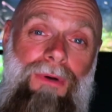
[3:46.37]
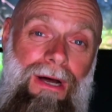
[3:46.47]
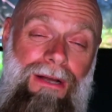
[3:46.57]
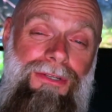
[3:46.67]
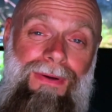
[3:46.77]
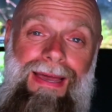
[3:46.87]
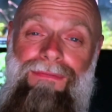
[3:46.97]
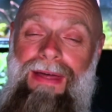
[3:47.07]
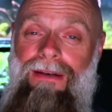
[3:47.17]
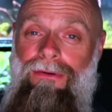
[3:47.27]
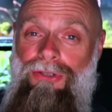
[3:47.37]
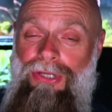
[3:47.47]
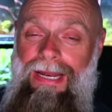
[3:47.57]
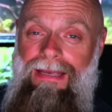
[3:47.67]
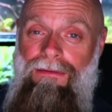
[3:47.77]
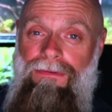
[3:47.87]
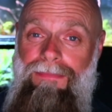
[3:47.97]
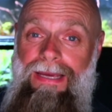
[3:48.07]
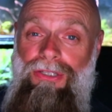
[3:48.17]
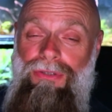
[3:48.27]
also have that new genetic
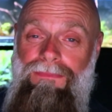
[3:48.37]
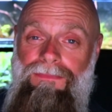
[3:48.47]
information.